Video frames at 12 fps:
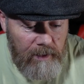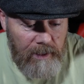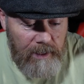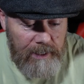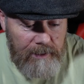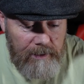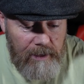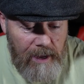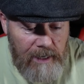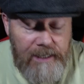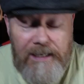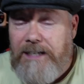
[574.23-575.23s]
Uh,
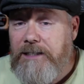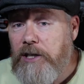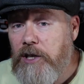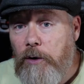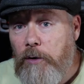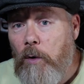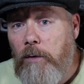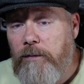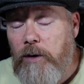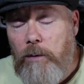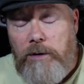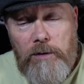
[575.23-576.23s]
and I'd like to hear your
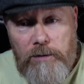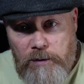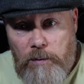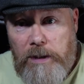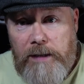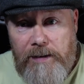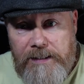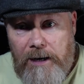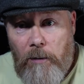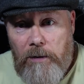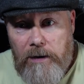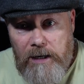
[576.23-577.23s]
view, so do leave it
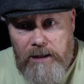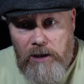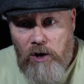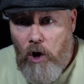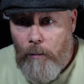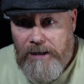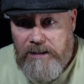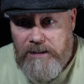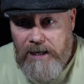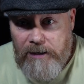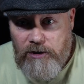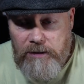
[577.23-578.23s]
down in the comments
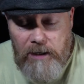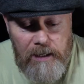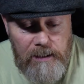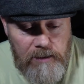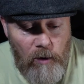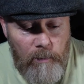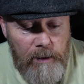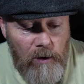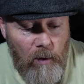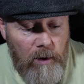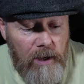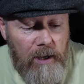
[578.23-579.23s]
section down
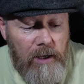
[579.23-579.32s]
below.